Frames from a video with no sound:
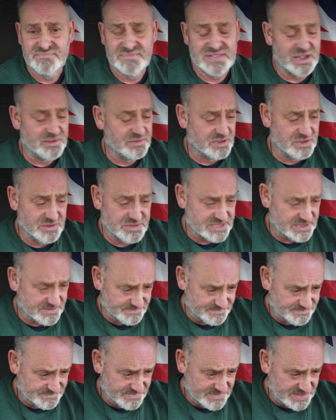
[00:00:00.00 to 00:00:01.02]
Don't use it,
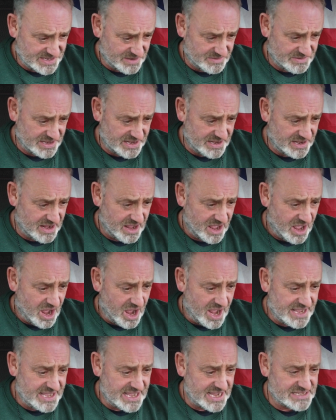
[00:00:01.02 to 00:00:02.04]
don't need it.
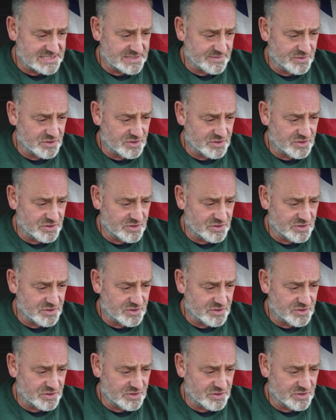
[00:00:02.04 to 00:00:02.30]
I guess